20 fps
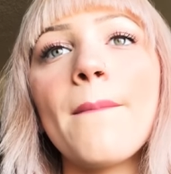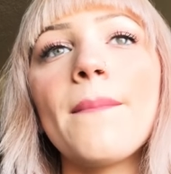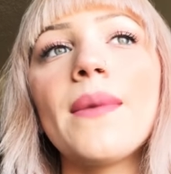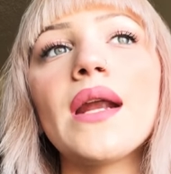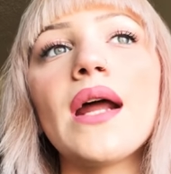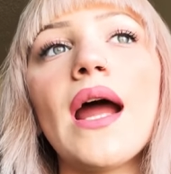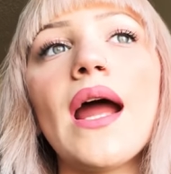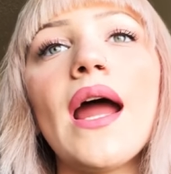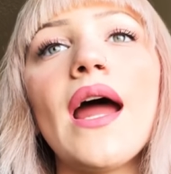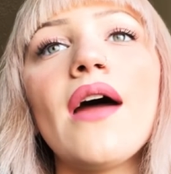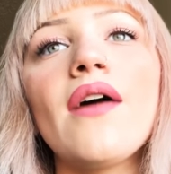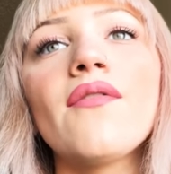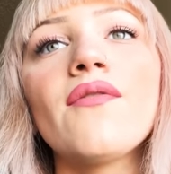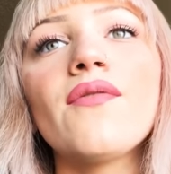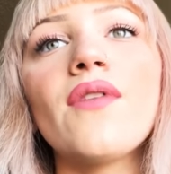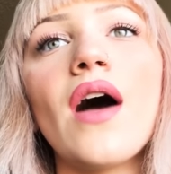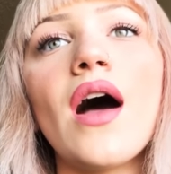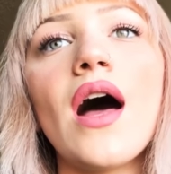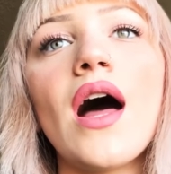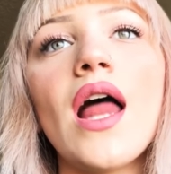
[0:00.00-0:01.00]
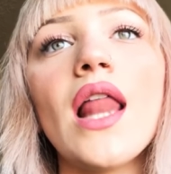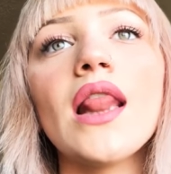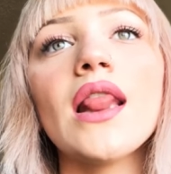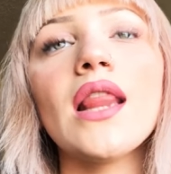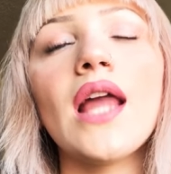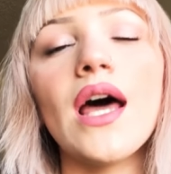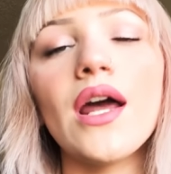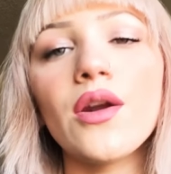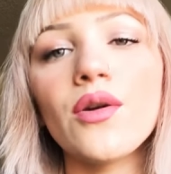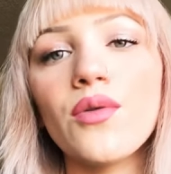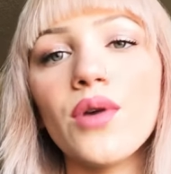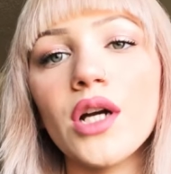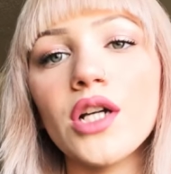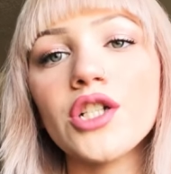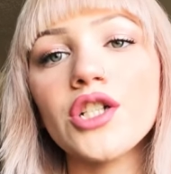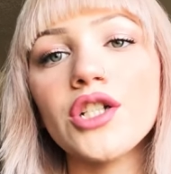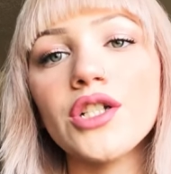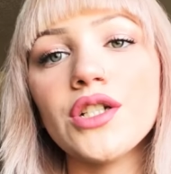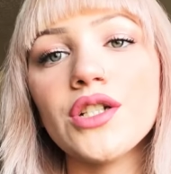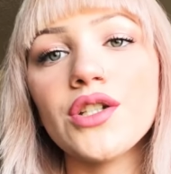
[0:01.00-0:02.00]
but I have a lot of
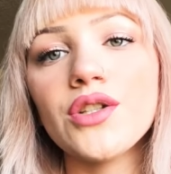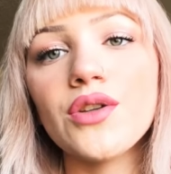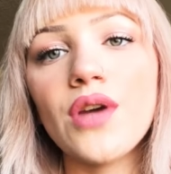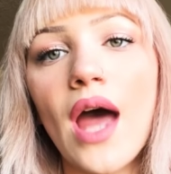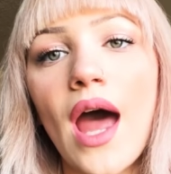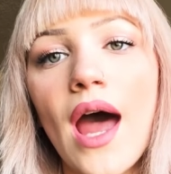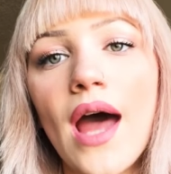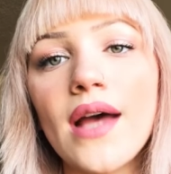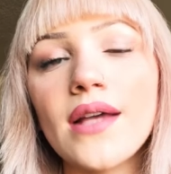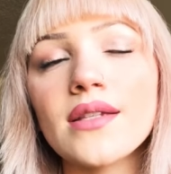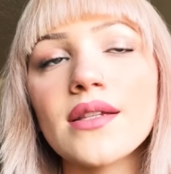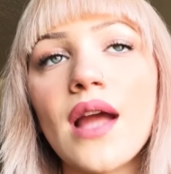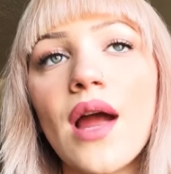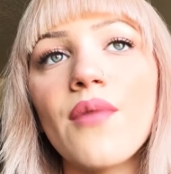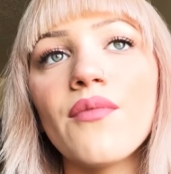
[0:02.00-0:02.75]
questions to ask.